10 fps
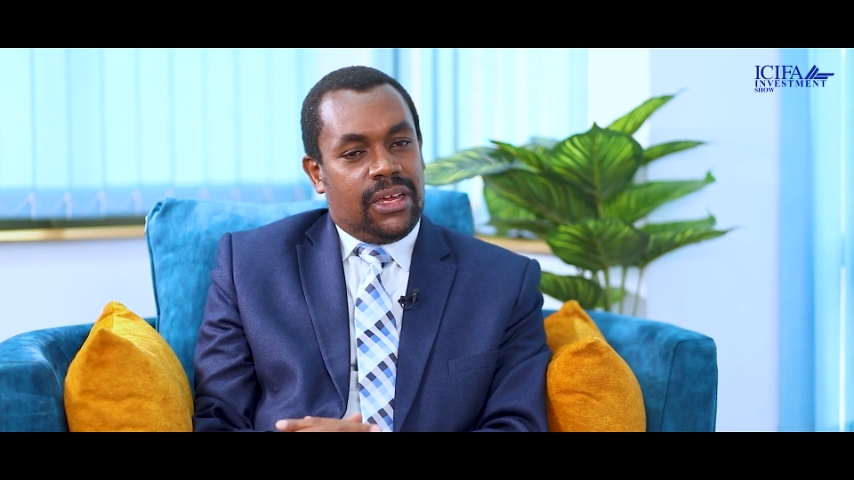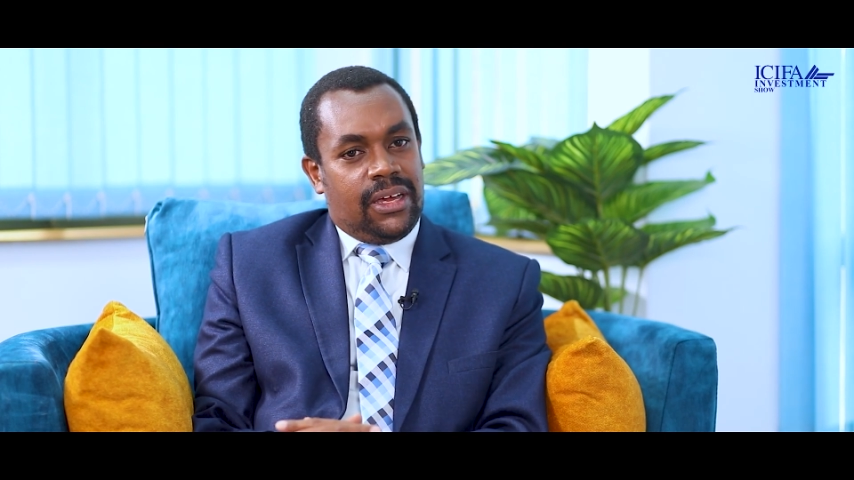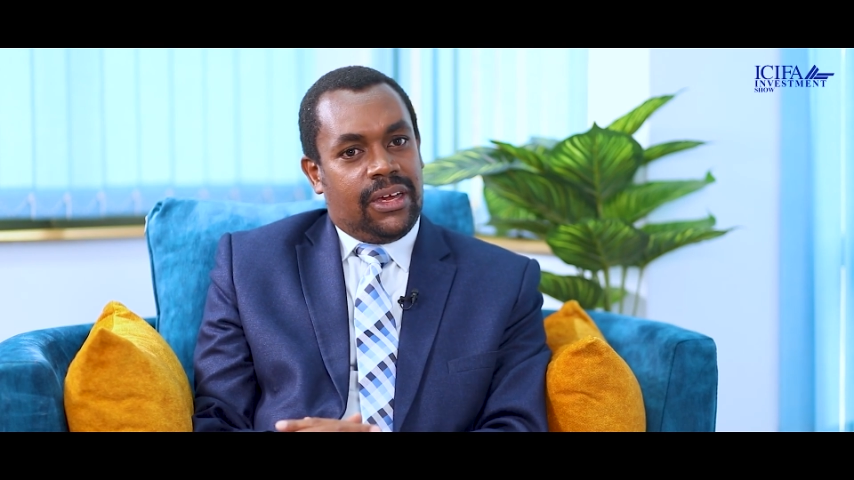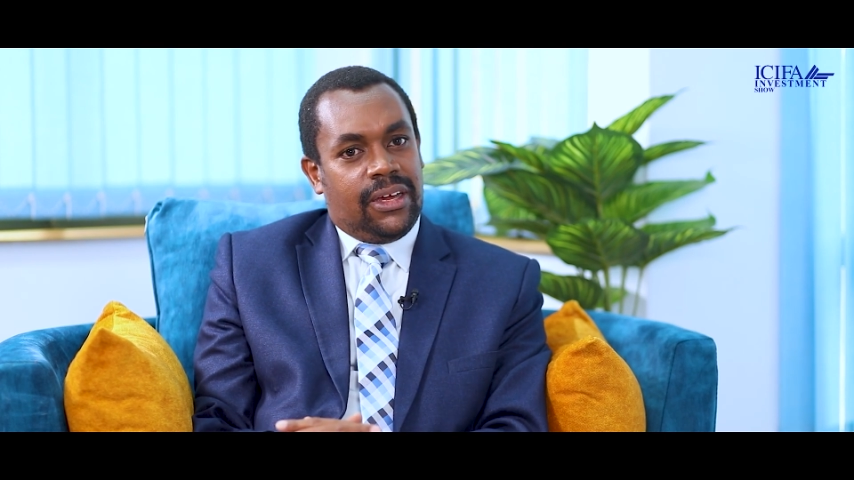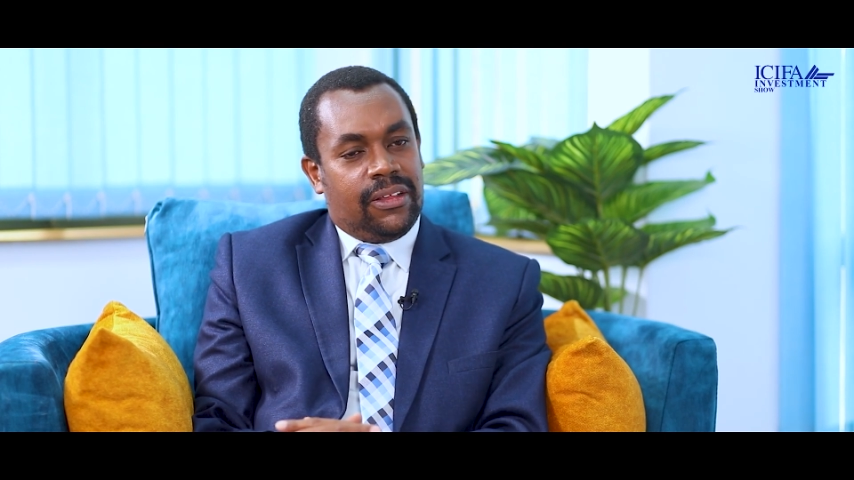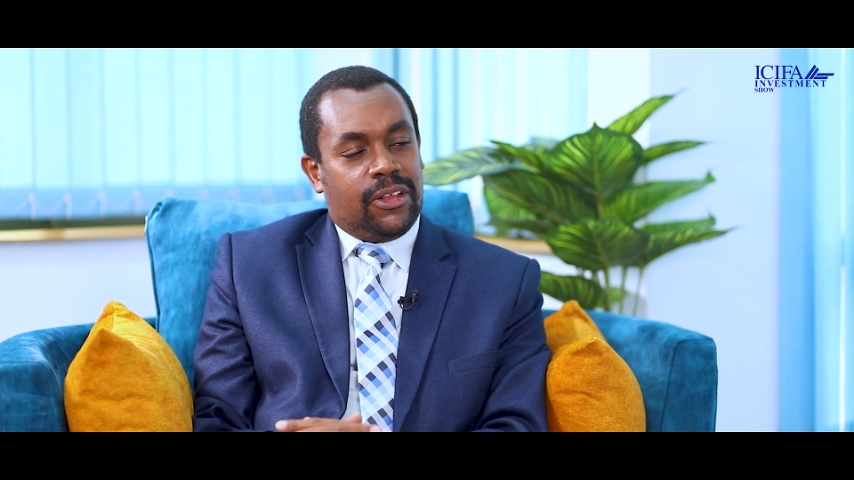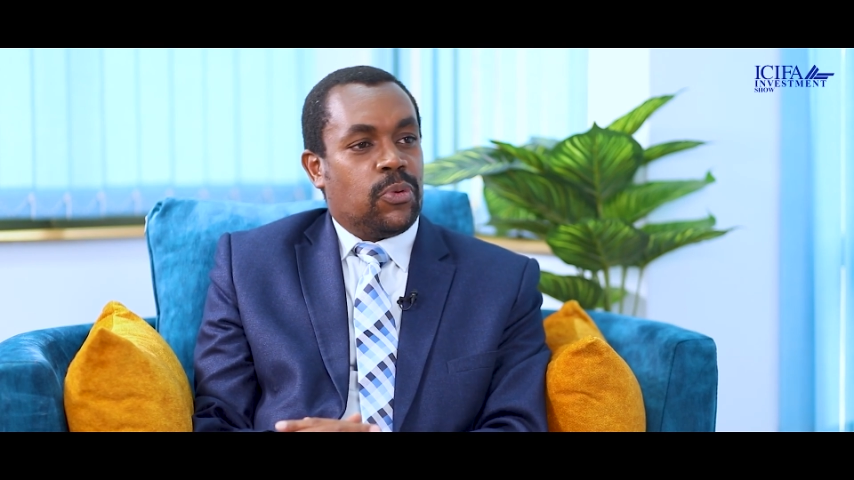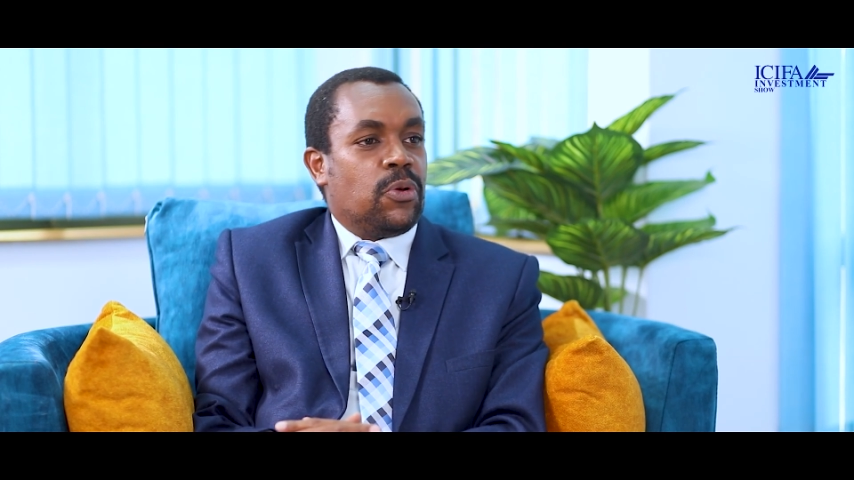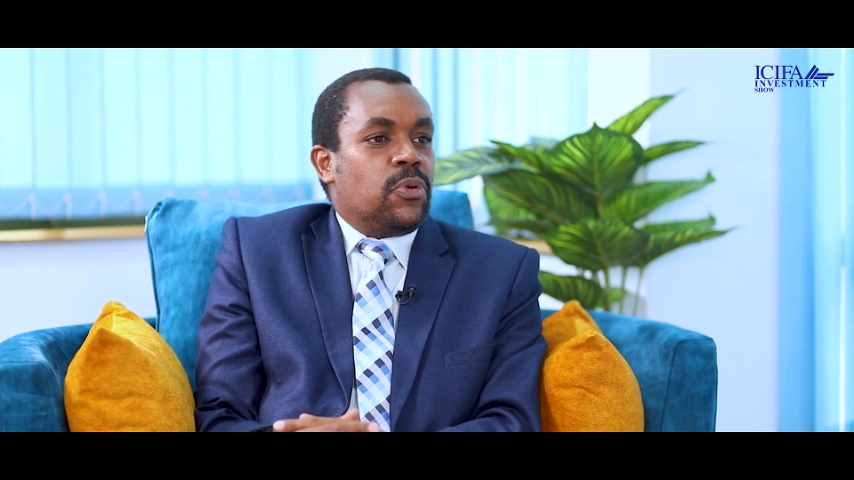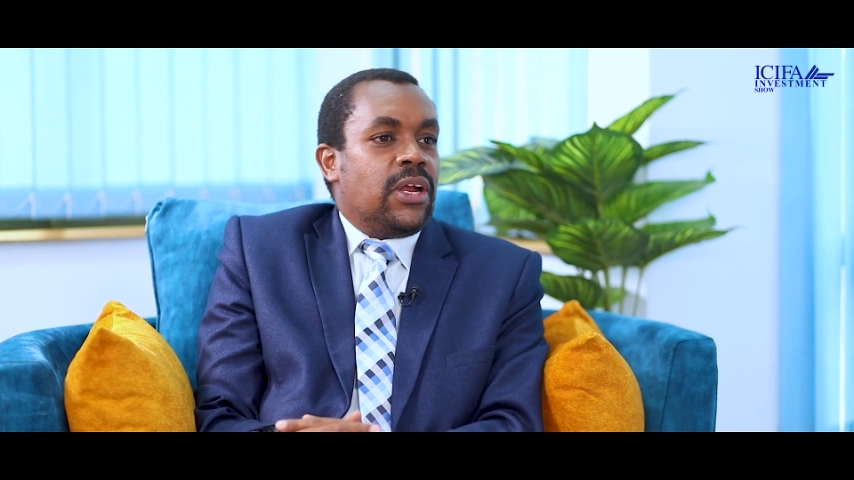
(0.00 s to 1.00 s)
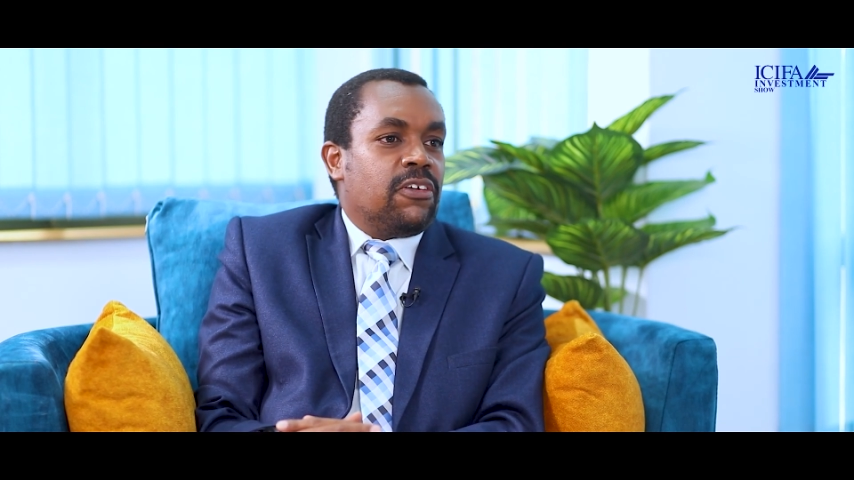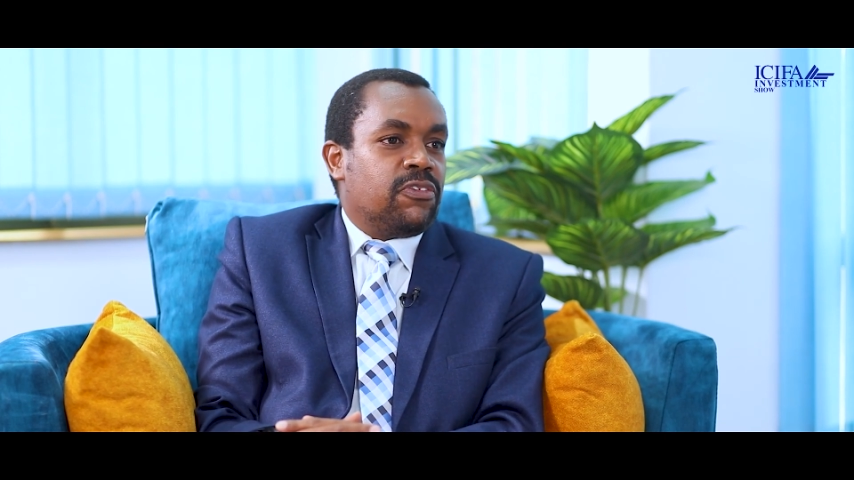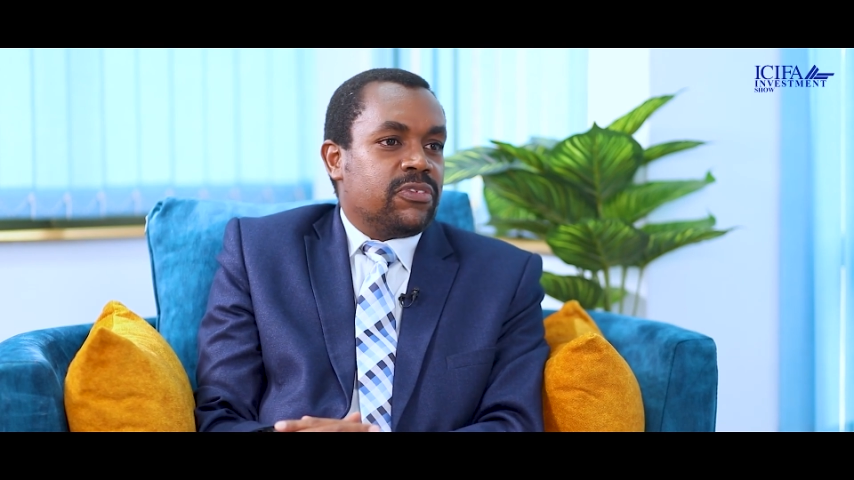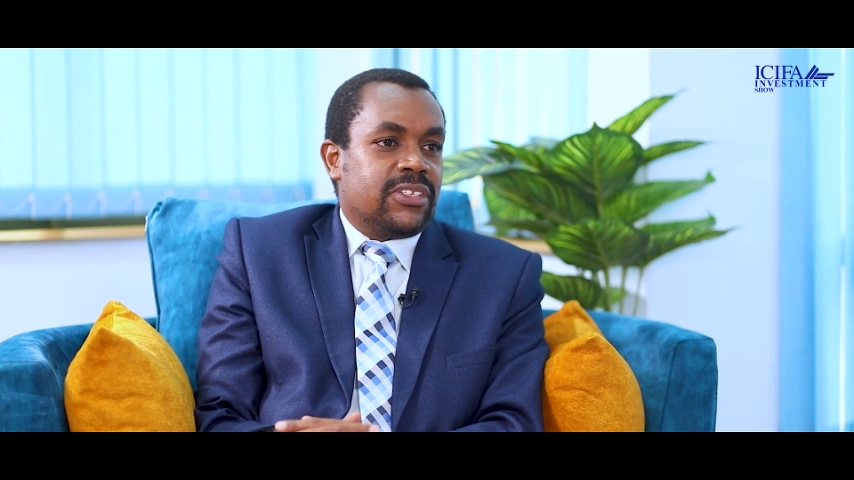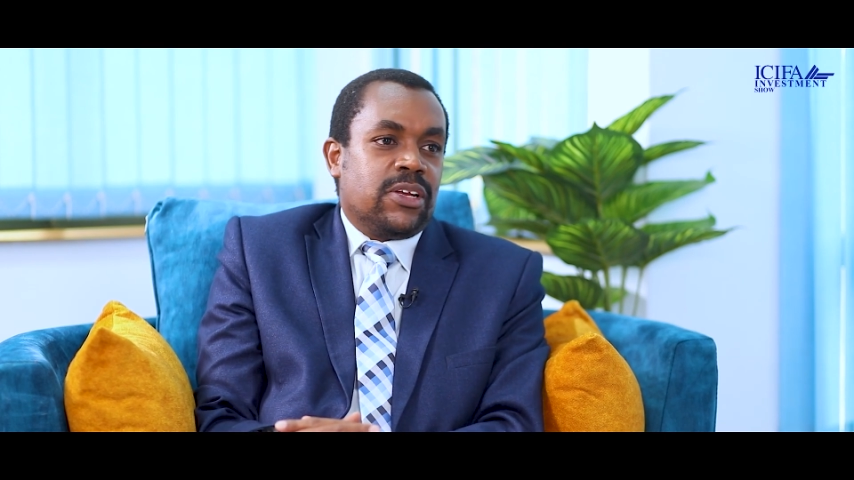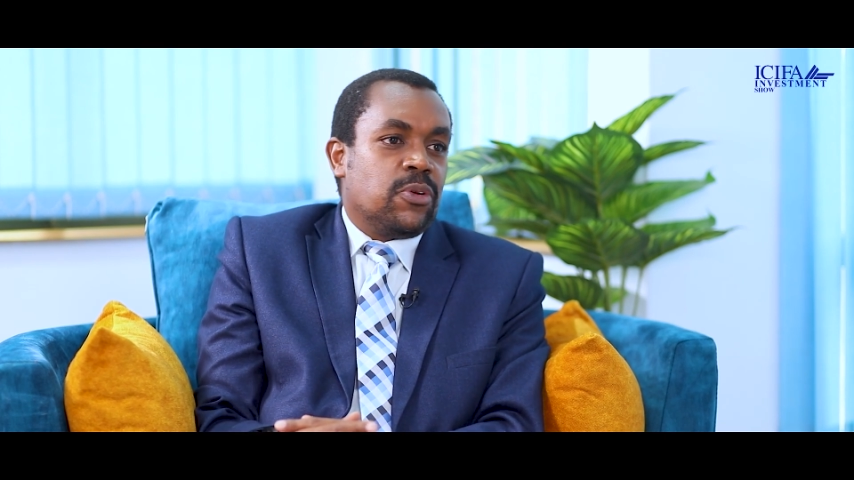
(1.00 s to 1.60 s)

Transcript: that one would have still